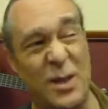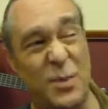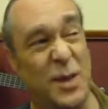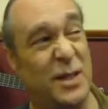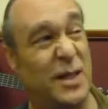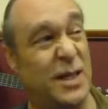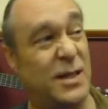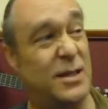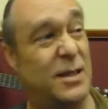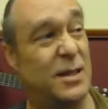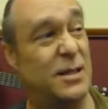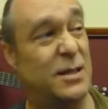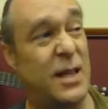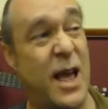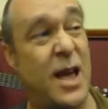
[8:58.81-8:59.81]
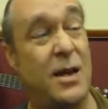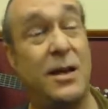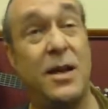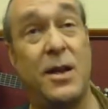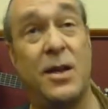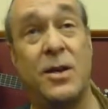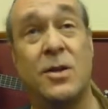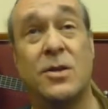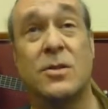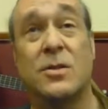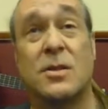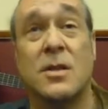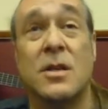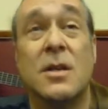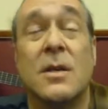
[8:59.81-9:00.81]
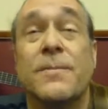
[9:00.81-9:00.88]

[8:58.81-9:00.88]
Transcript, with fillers: it'd been less than ten years